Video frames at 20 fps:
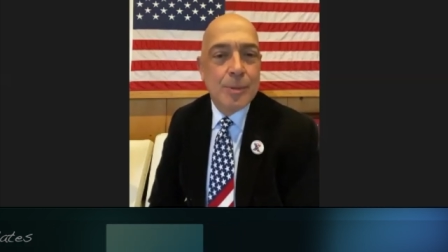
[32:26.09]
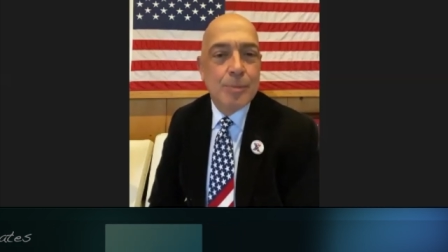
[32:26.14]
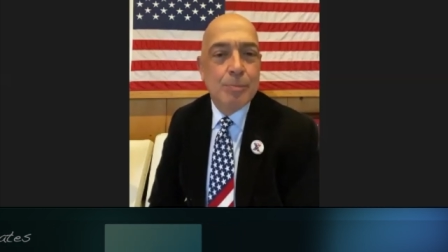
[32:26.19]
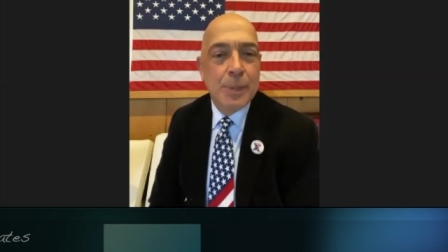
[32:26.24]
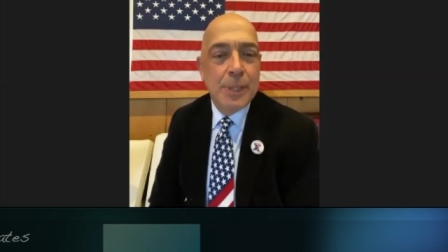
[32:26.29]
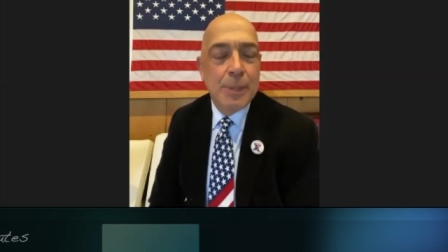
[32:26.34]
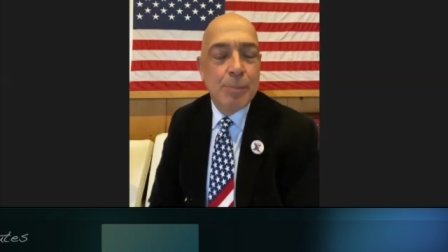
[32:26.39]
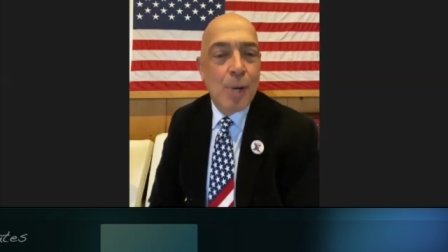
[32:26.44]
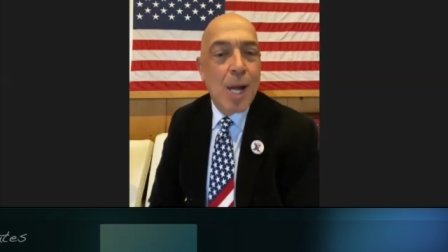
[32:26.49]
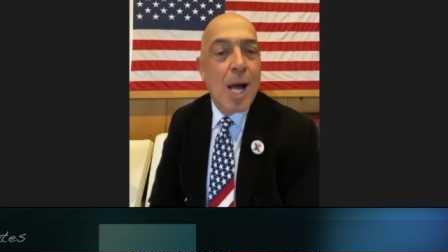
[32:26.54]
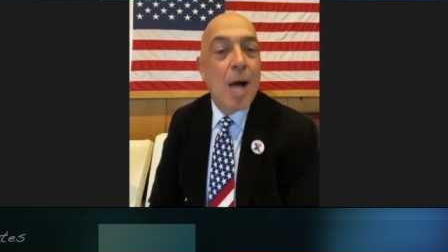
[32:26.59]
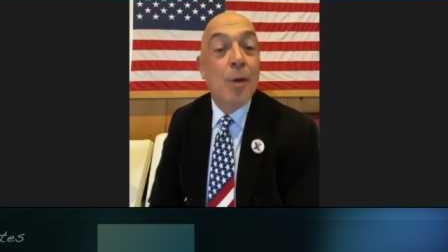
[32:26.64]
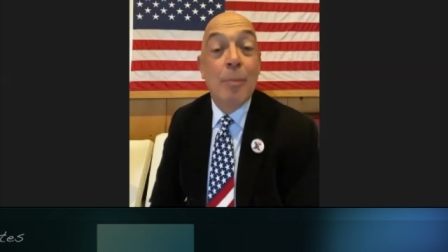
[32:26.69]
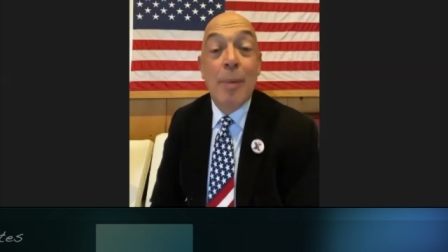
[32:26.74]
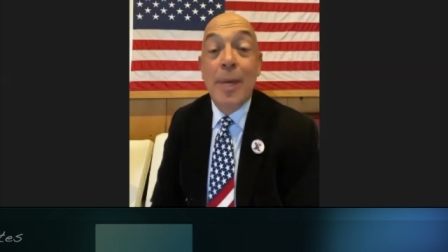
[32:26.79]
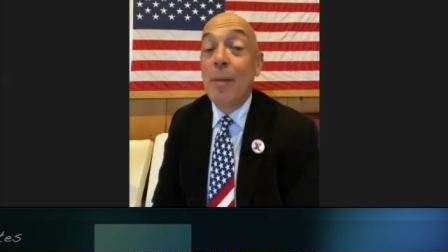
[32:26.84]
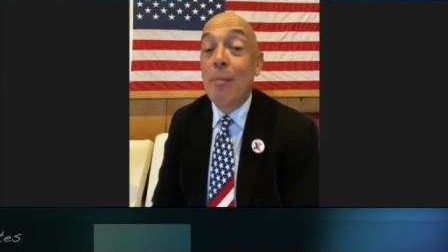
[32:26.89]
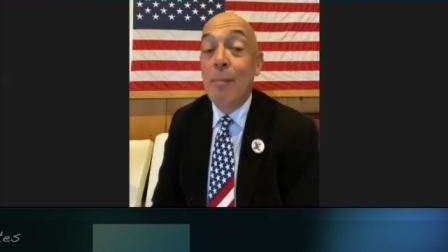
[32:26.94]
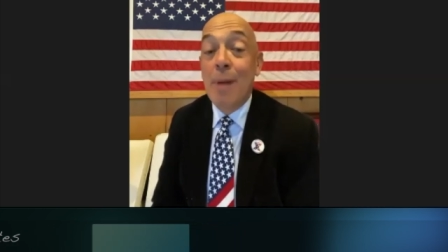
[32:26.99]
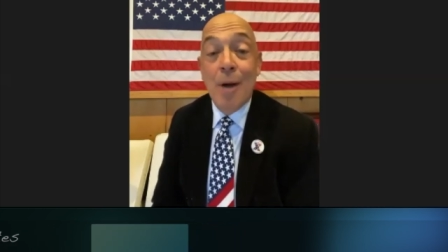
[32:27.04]
Be proud to
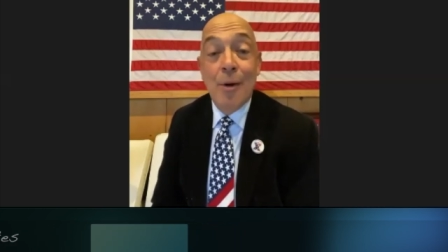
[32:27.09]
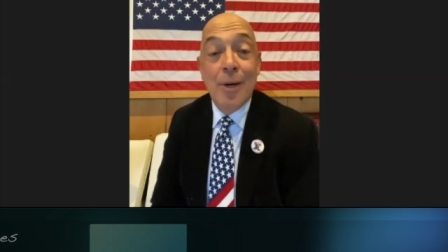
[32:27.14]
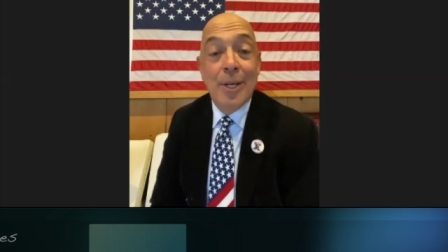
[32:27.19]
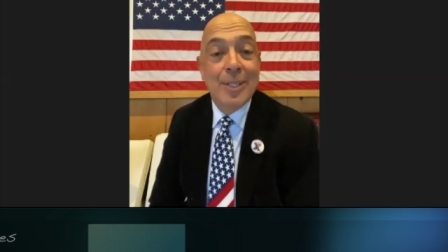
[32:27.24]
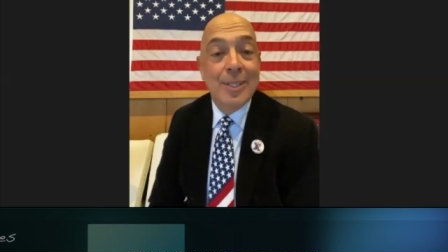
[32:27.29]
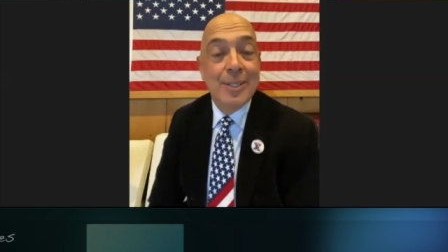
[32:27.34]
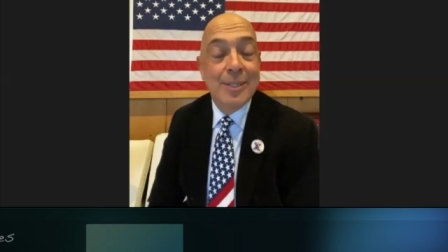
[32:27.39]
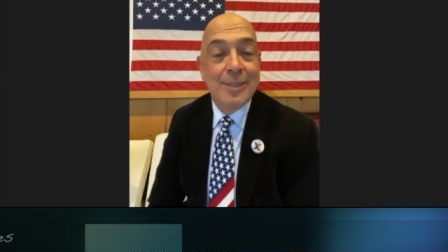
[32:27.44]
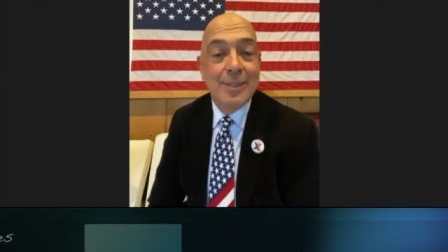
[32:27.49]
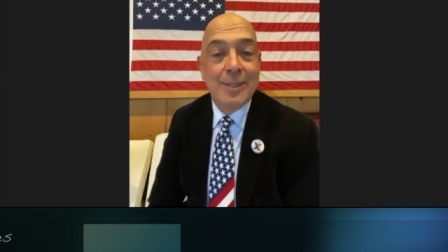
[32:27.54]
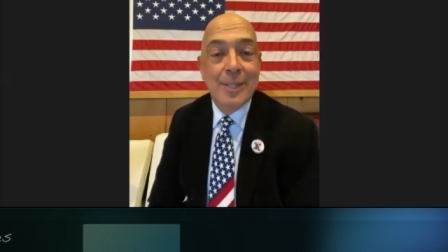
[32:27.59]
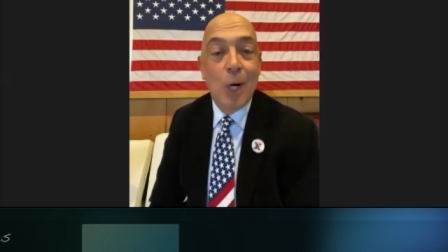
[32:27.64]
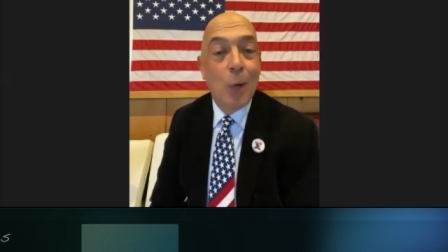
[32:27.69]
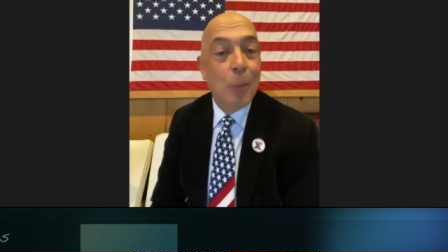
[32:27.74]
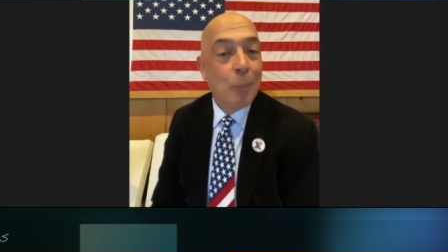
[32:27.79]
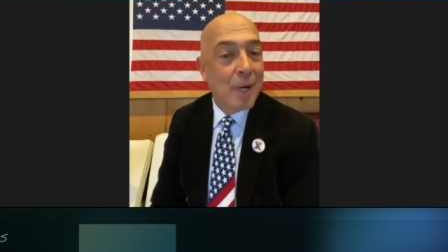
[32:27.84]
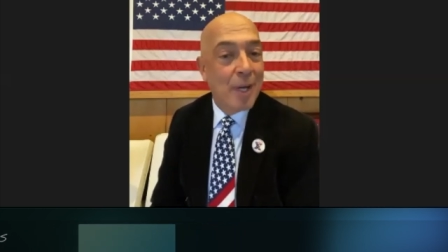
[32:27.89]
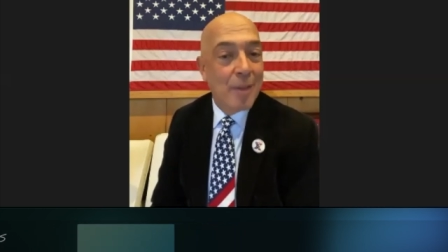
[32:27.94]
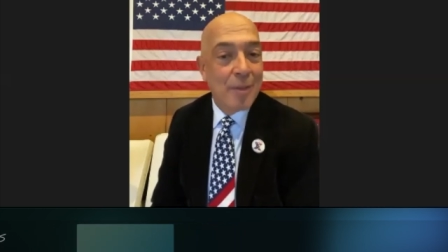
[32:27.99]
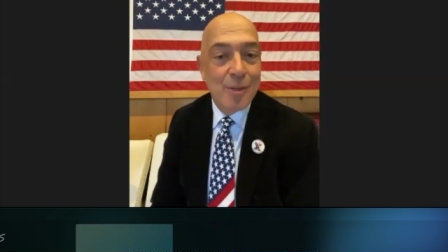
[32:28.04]
be an American. Help
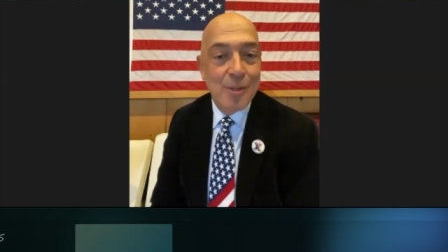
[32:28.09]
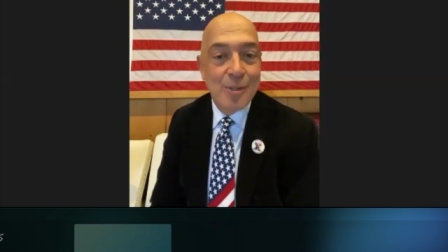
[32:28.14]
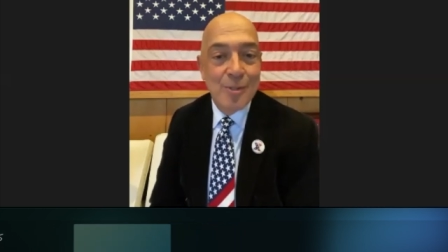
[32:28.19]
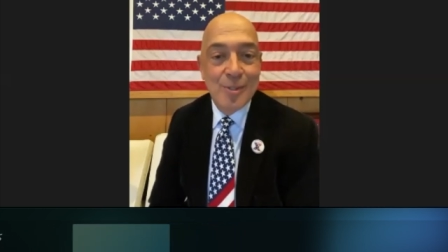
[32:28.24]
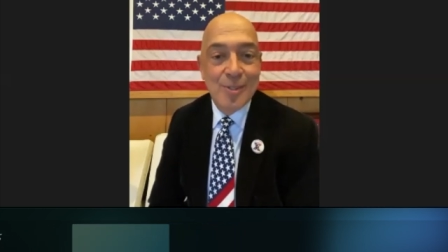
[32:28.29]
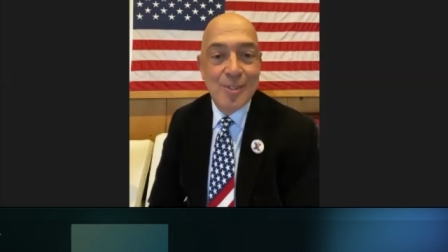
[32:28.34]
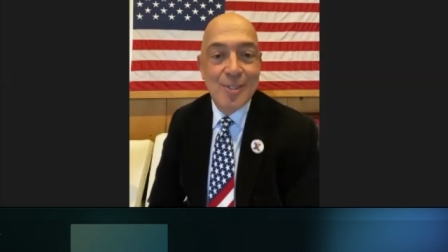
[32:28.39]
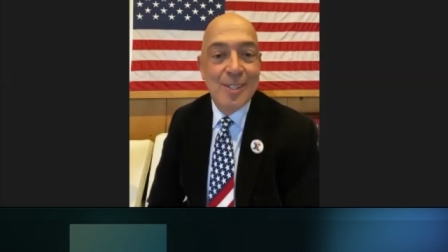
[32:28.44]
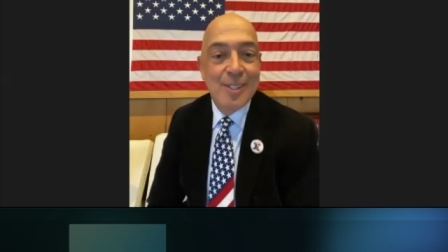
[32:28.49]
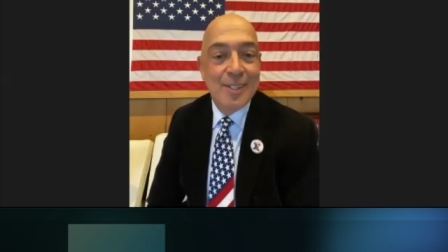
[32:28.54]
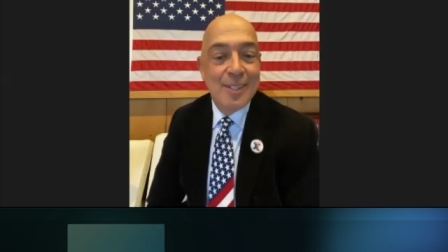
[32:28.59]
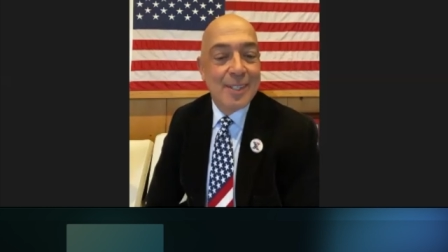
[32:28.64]
others.